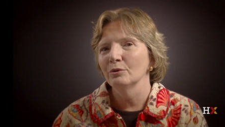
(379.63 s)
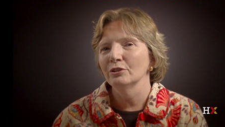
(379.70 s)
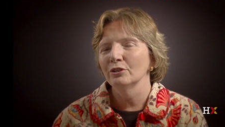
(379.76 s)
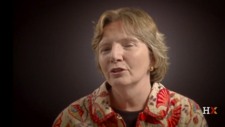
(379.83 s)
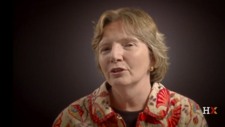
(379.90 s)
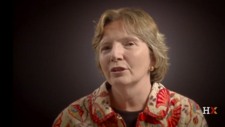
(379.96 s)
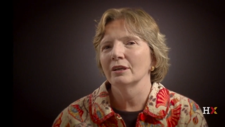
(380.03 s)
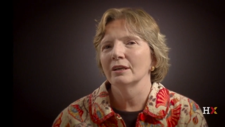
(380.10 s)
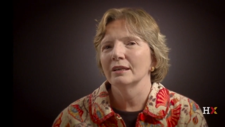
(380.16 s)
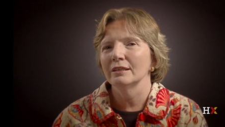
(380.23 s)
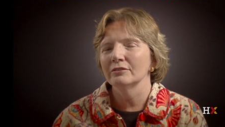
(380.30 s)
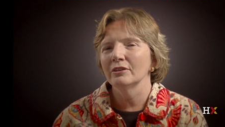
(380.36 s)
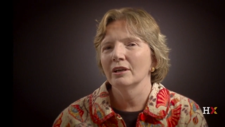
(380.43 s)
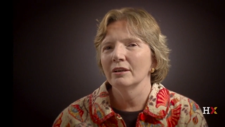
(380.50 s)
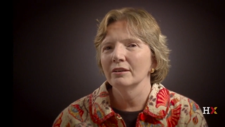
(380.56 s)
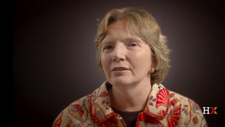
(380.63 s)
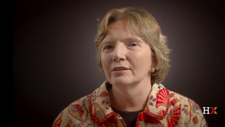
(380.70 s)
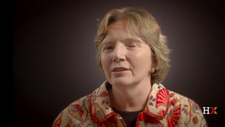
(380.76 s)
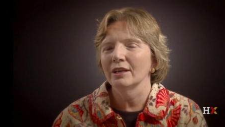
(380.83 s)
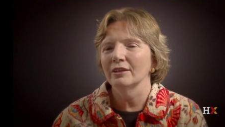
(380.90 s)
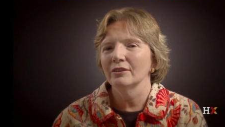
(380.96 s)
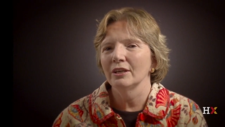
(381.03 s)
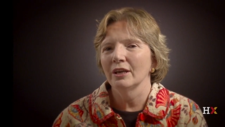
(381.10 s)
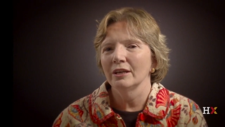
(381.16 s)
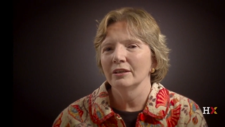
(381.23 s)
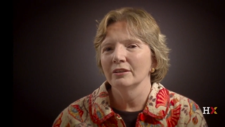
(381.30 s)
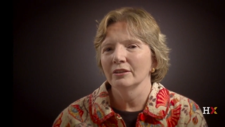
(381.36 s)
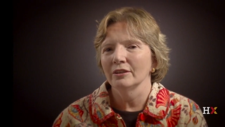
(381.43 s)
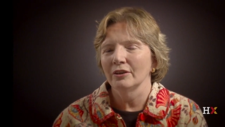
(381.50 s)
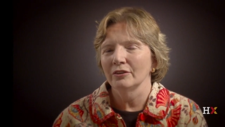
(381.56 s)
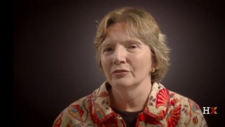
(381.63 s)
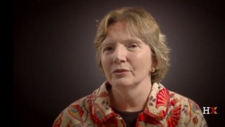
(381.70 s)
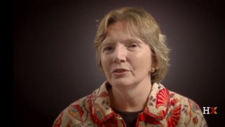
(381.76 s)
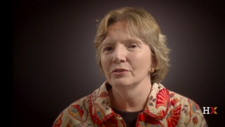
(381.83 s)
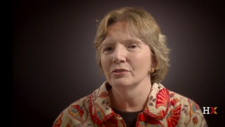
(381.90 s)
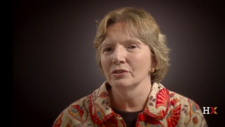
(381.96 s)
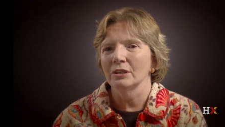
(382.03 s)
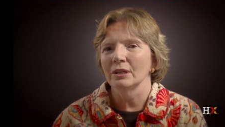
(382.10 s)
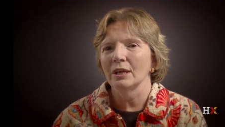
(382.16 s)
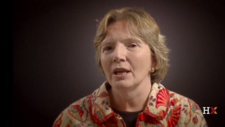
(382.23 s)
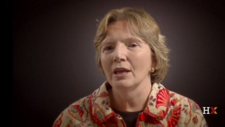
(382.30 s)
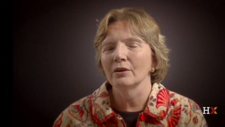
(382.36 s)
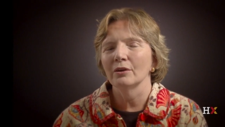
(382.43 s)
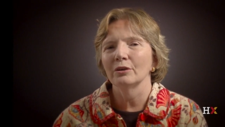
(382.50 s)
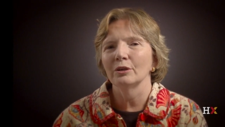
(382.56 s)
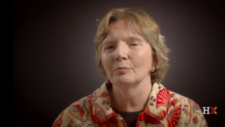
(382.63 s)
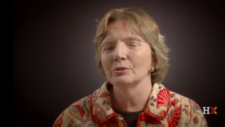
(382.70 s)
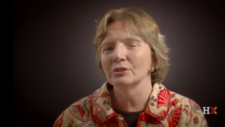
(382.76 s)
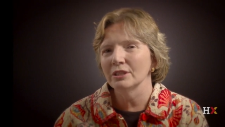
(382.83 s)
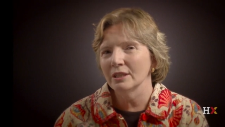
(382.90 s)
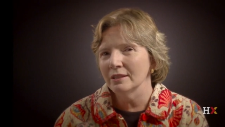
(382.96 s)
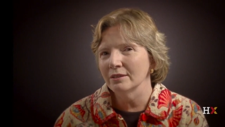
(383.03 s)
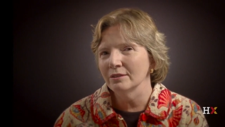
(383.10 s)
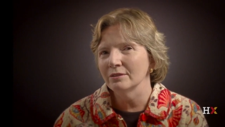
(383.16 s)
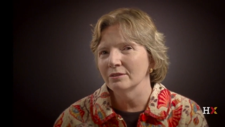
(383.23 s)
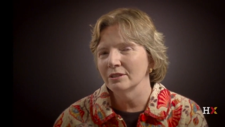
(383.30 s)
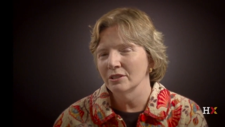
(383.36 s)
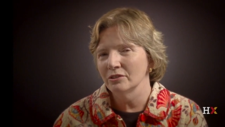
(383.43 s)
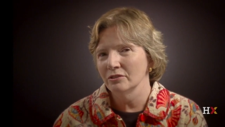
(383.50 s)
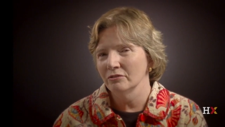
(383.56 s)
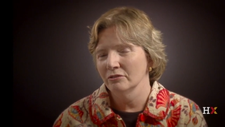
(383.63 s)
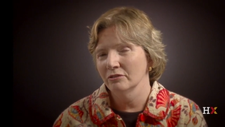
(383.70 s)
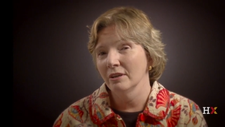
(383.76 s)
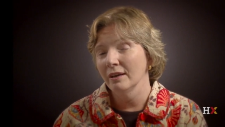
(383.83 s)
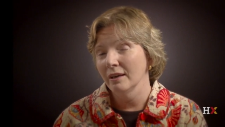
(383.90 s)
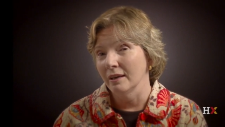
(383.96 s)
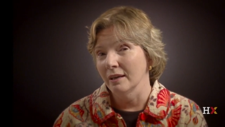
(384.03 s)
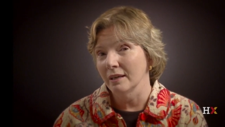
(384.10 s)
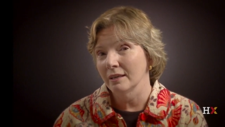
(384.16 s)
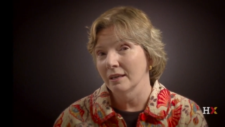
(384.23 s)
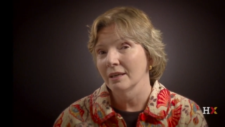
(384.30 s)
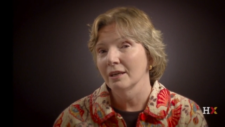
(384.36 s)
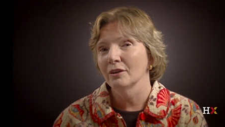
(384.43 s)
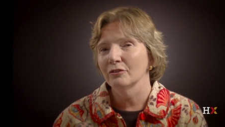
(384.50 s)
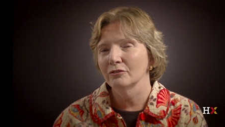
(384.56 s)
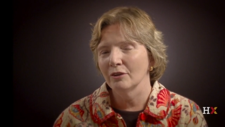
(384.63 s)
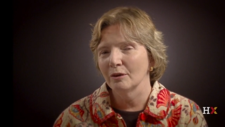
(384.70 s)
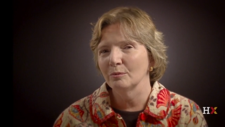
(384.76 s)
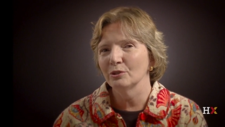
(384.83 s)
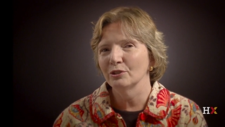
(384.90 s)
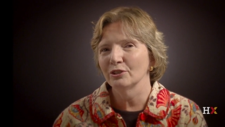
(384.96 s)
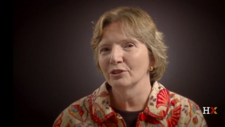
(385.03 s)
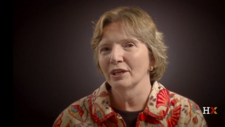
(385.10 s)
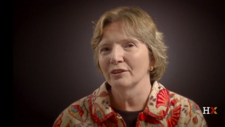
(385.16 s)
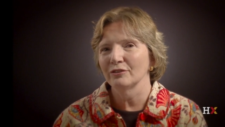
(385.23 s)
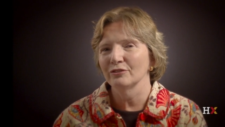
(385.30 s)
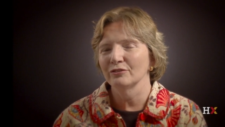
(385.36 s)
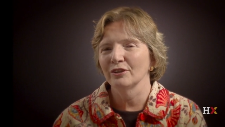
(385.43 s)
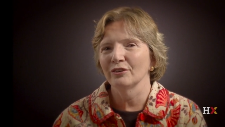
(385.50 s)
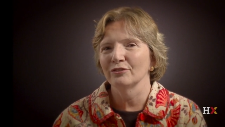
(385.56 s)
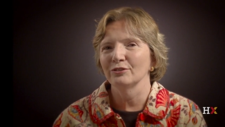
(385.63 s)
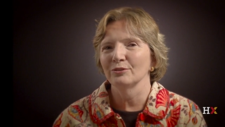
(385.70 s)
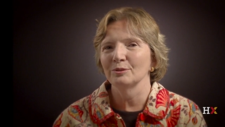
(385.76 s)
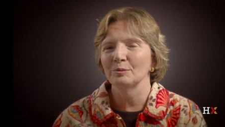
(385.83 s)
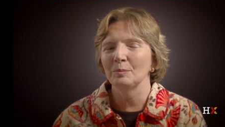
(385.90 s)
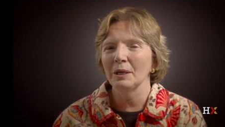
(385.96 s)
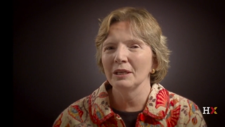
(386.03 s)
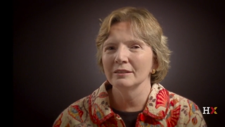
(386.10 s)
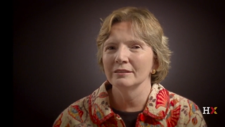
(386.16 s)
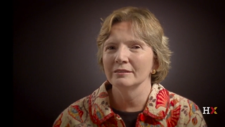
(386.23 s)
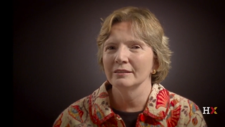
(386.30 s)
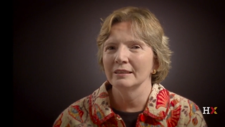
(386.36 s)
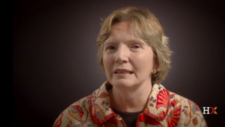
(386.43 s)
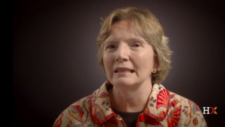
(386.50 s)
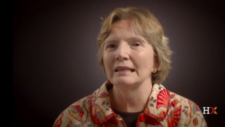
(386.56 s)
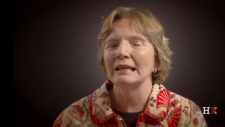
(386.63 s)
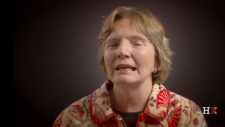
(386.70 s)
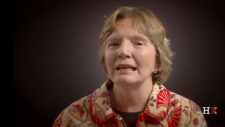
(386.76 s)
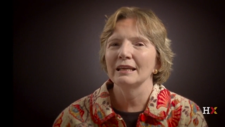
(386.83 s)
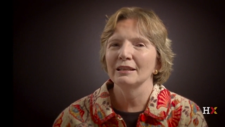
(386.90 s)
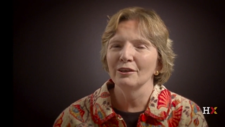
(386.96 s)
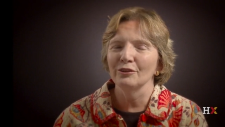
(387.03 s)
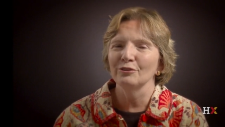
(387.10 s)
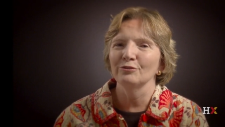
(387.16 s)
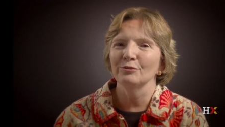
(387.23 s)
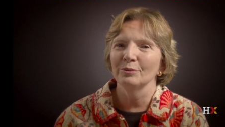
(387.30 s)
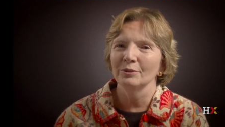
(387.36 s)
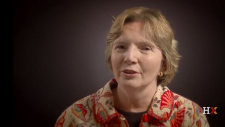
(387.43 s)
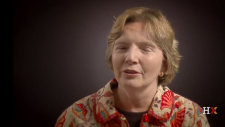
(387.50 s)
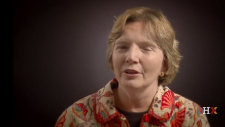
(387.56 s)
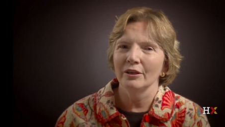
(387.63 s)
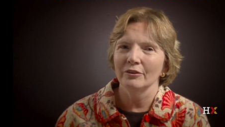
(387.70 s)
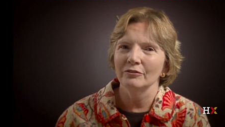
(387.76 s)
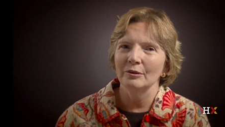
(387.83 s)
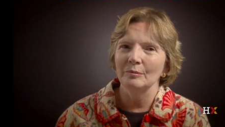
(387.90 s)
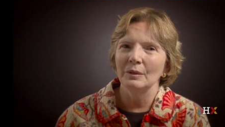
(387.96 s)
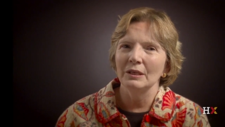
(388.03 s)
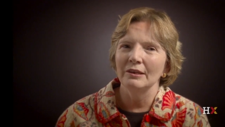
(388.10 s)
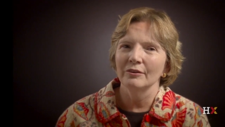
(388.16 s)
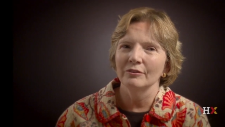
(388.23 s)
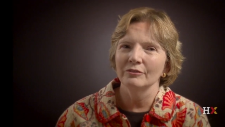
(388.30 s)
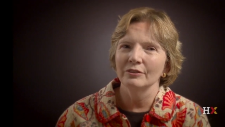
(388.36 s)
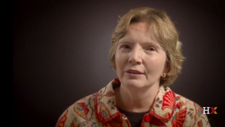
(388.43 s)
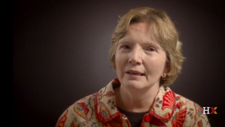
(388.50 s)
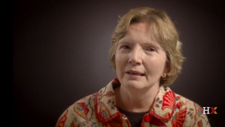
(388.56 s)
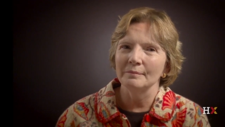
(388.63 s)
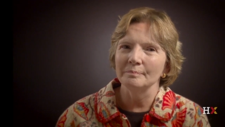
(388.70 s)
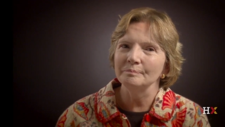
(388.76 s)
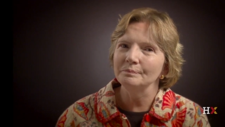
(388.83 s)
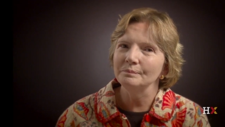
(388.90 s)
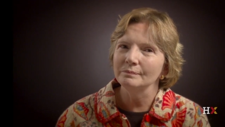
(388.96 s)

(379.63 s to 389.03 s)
will look entirely like the idealized version, and on a particular tissue slide, some will look like the cells you expect to see, and others will look like something else again.